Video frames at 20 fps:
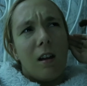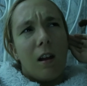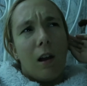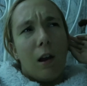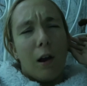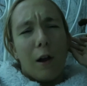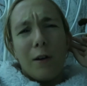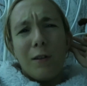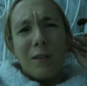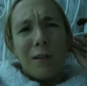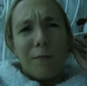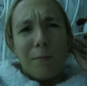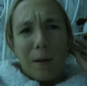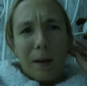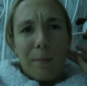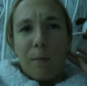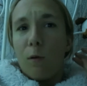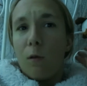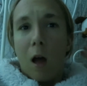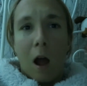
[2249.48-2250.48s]
loads of
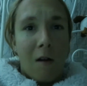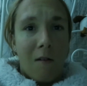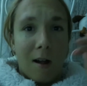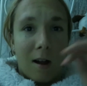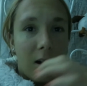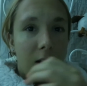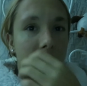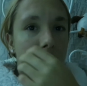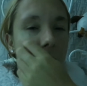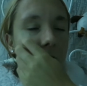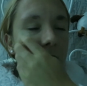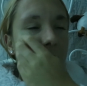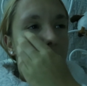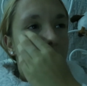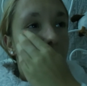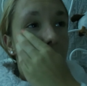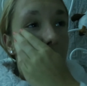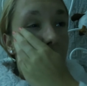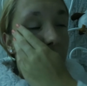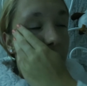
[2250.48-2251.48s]
people that I recognise in
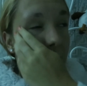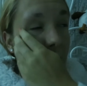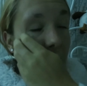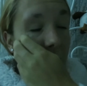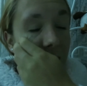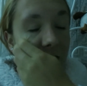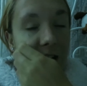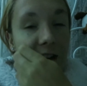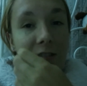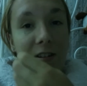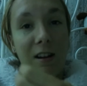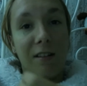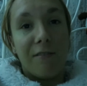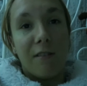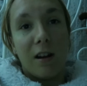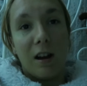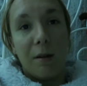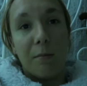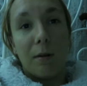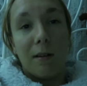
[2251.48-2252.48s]
it, and it's actually really
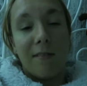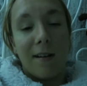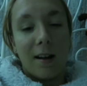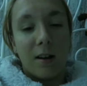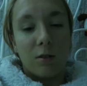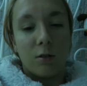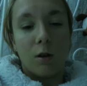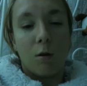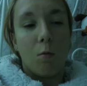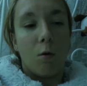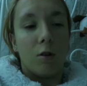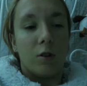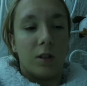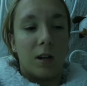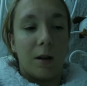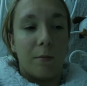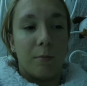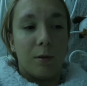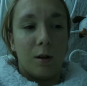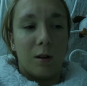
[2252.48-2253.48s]
funny, but I've had to stop
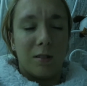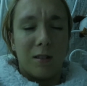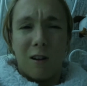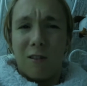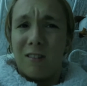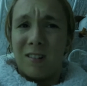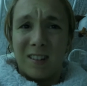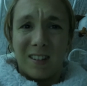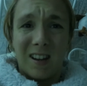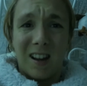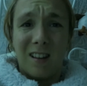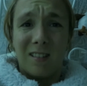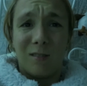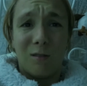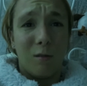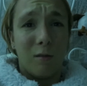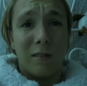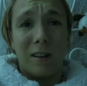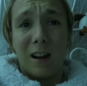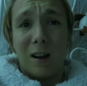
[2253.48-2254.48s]
watching it because our internet has
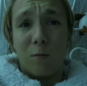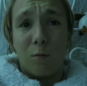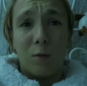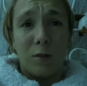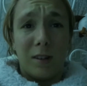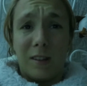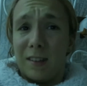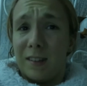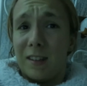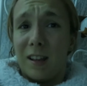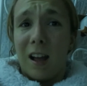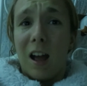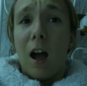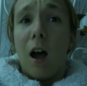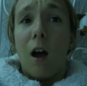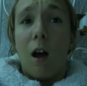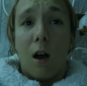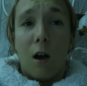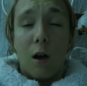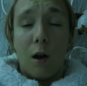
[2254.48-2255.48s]
gone down, which is
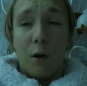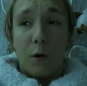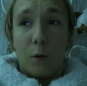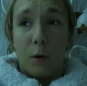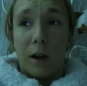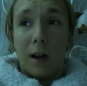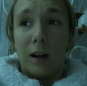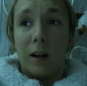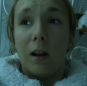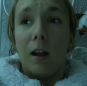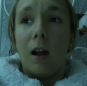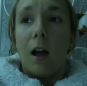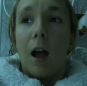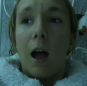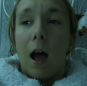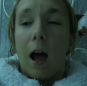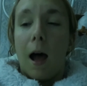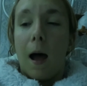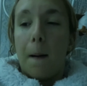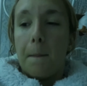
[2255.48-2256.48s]
annoying.
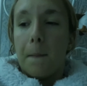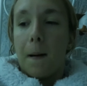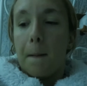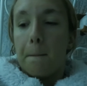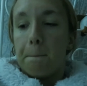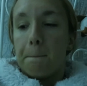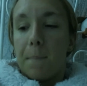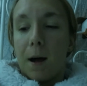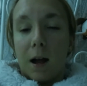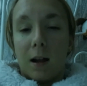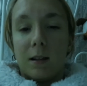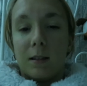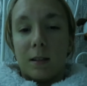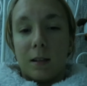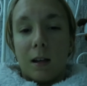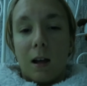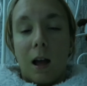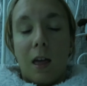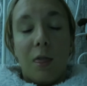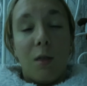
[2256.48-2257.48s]
But
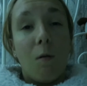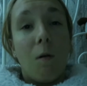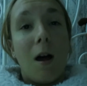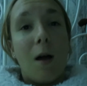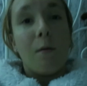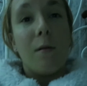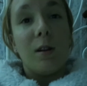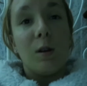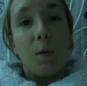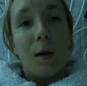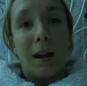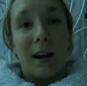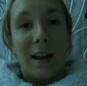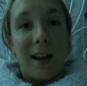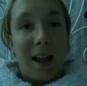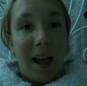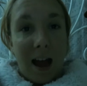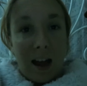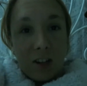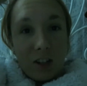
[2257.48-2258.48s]
I thought I would
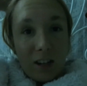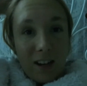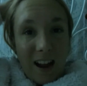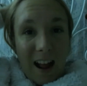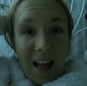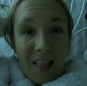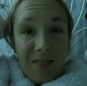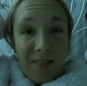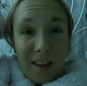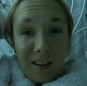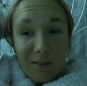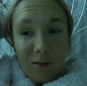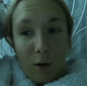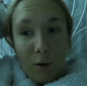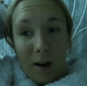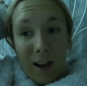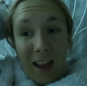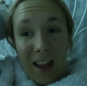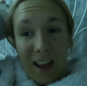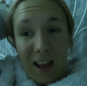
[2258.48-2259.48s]
quickly actually end this
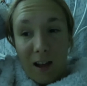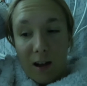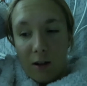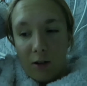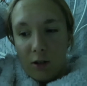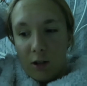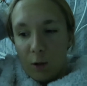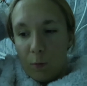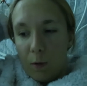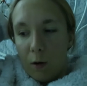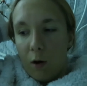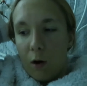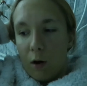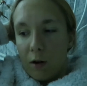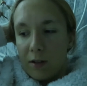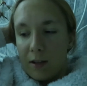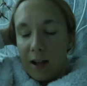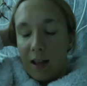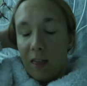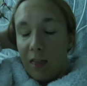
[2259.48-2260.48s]
vlog here, just
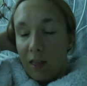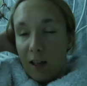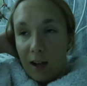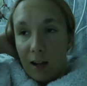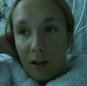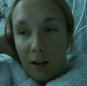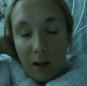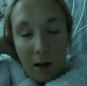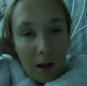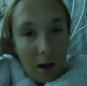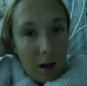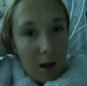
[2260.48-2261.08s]
because I think